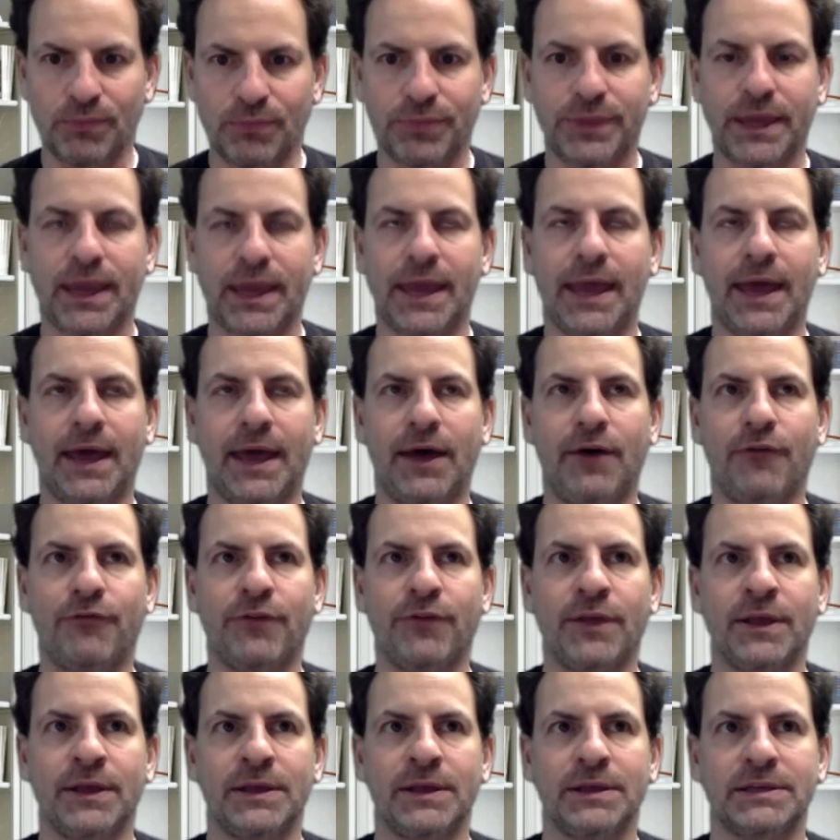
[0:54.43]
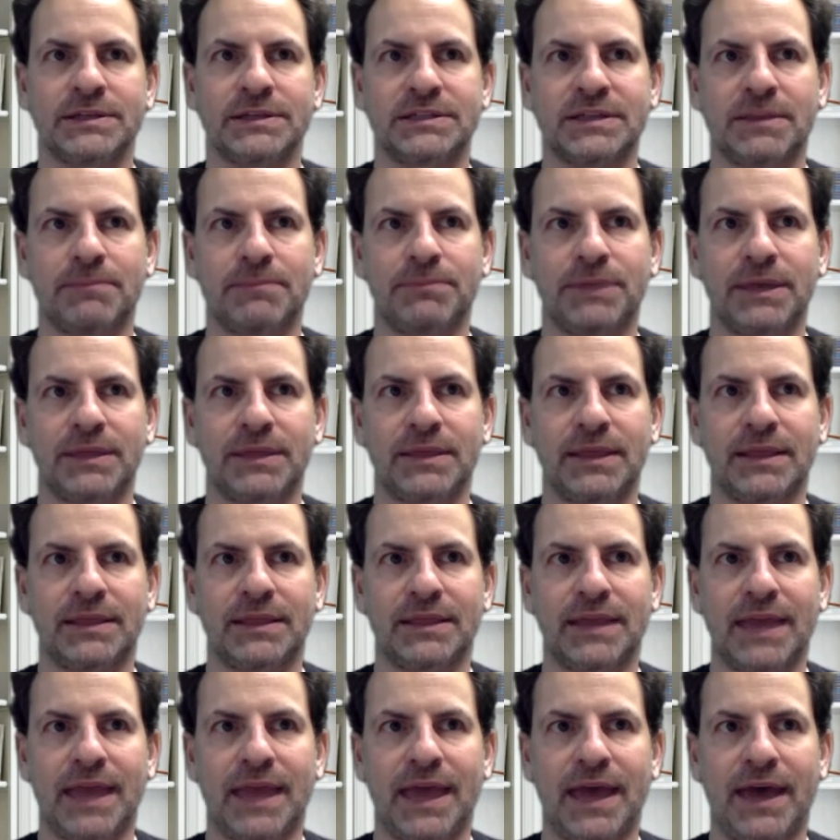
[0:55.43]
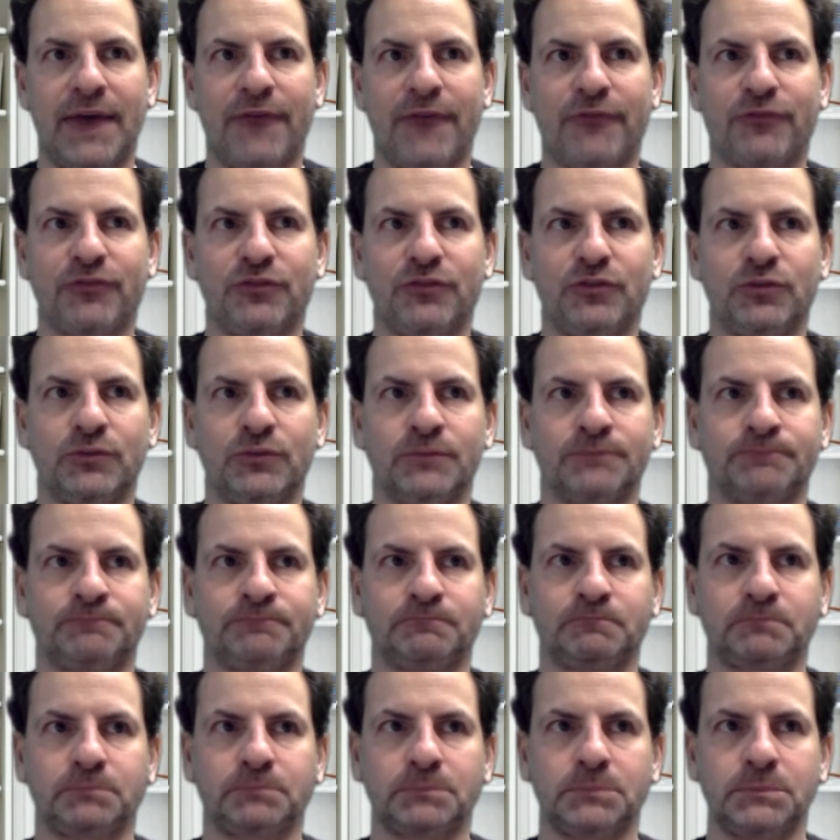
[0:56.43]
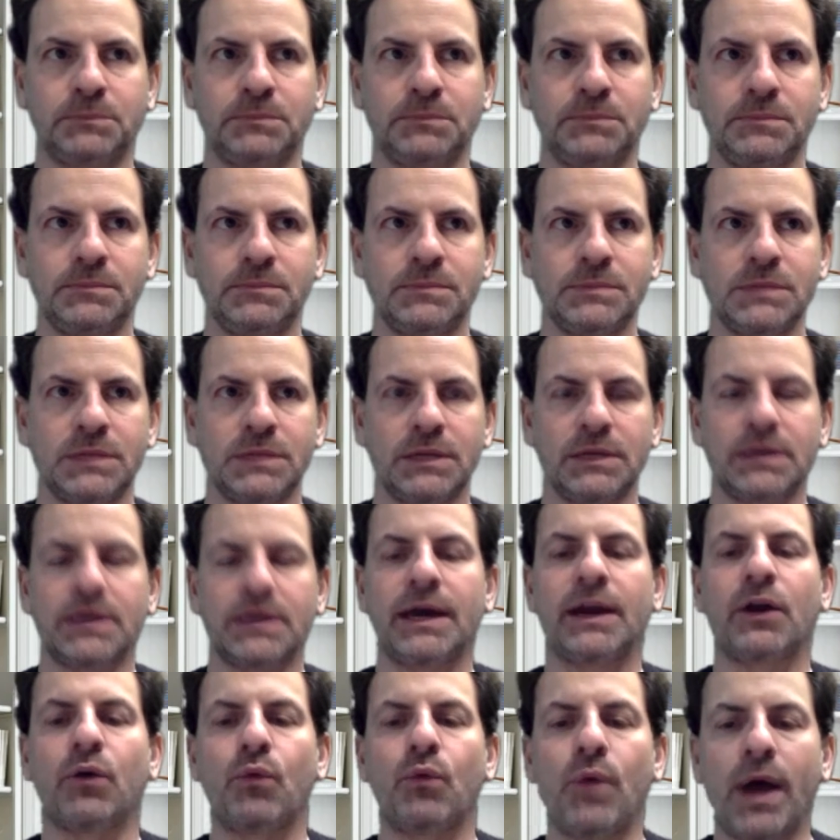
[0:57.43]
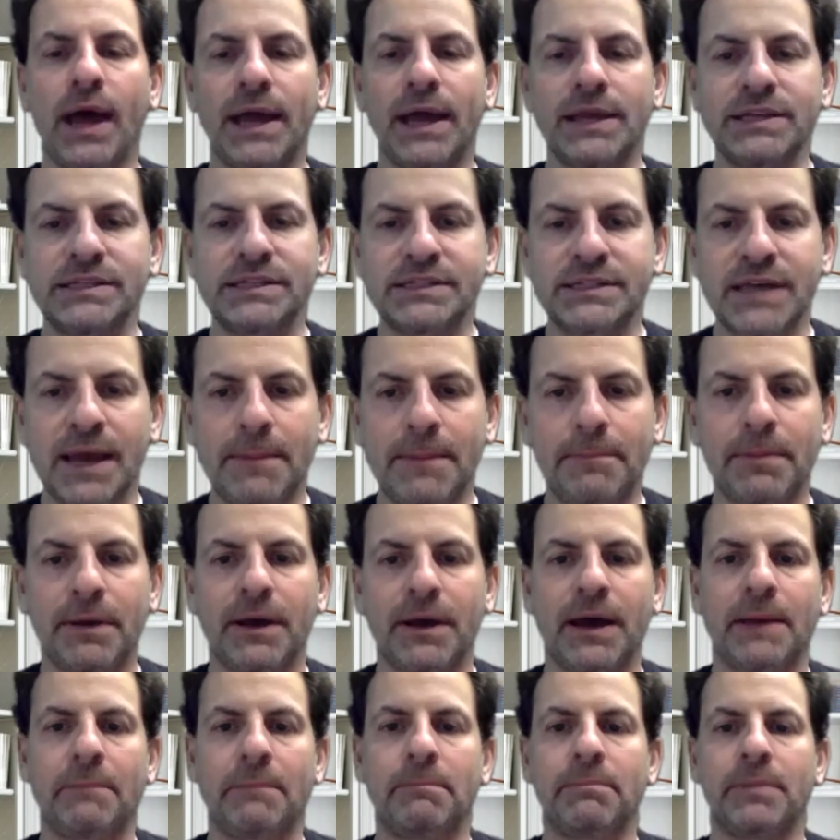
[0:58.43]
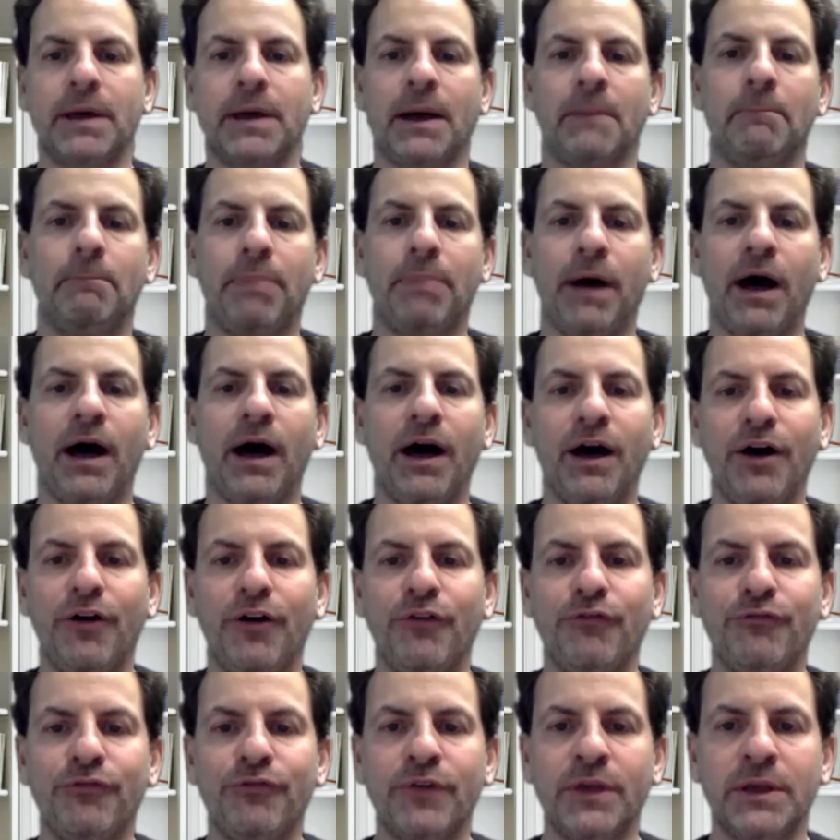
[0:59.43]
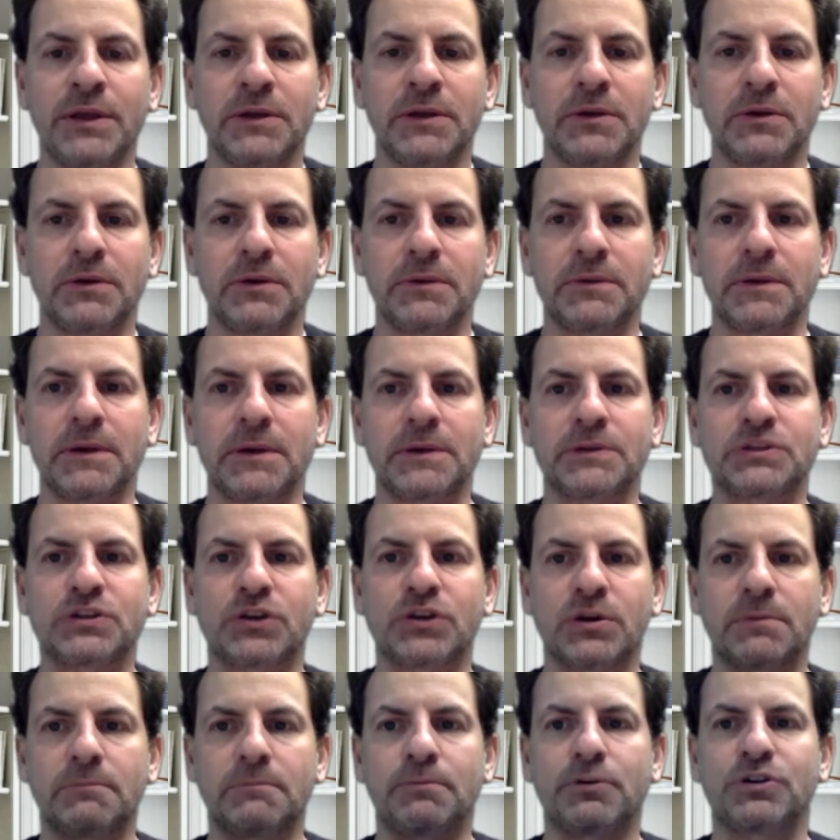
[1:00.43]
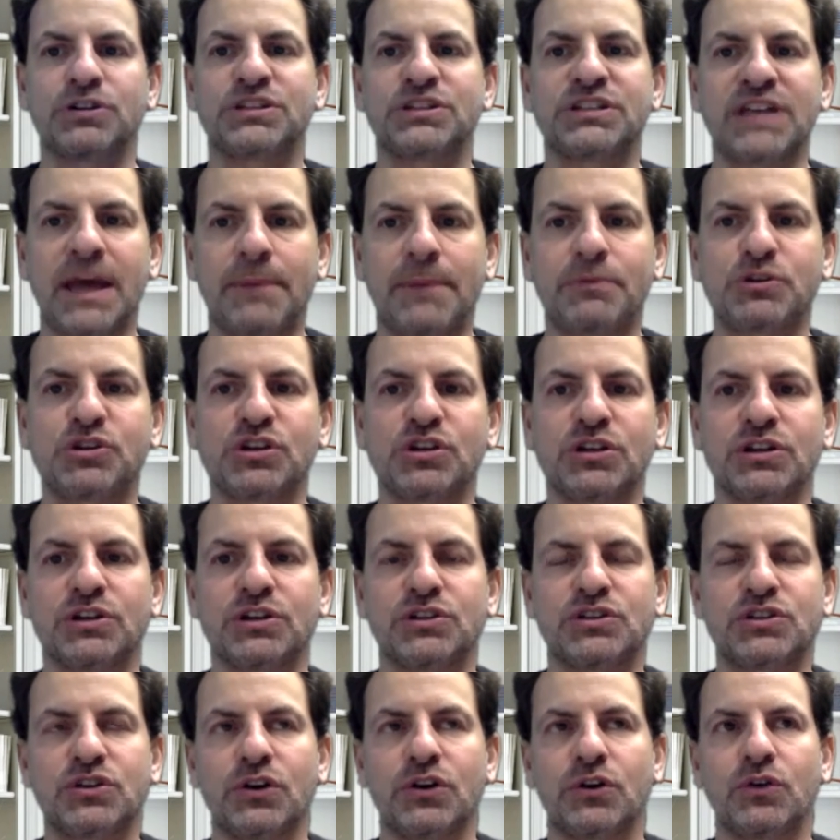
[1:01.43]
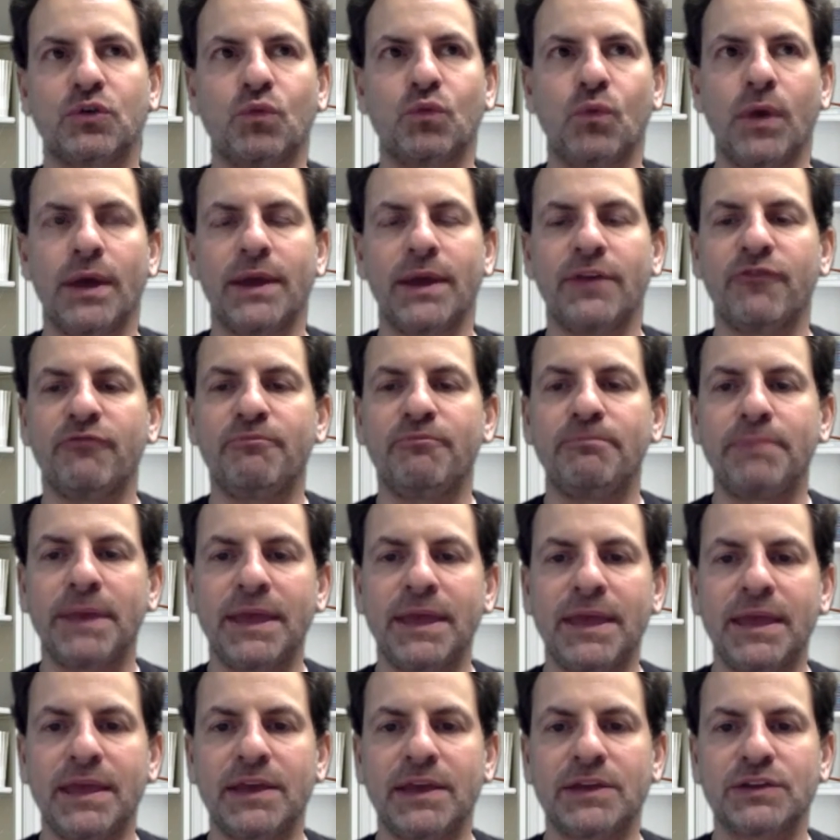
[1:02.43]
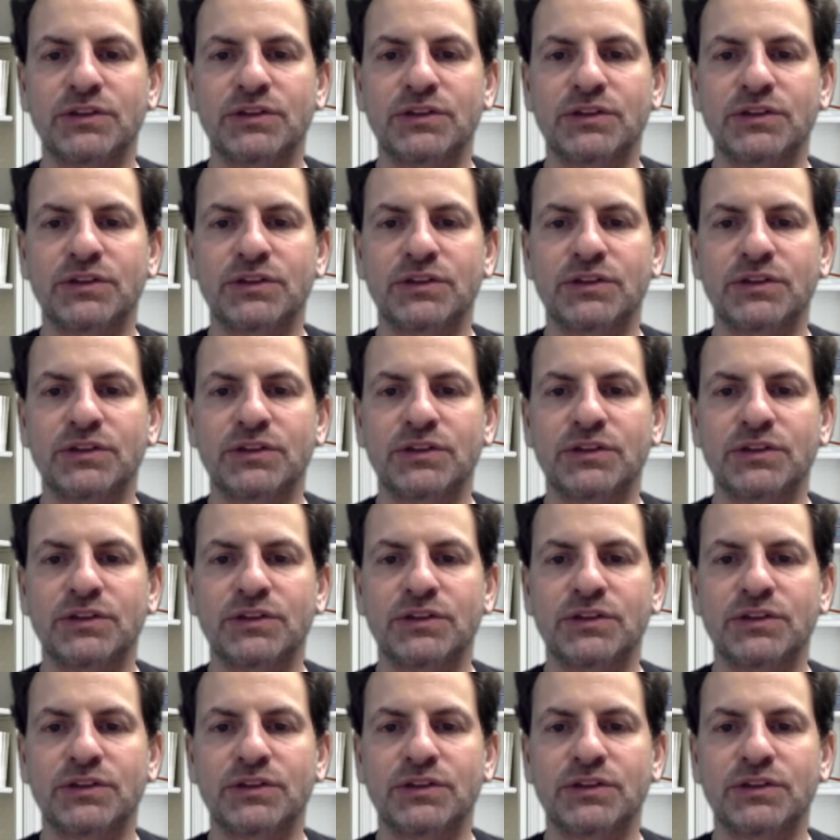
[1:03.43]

They have something that they have to kind of rise up above a certain perception, a certain way of being, a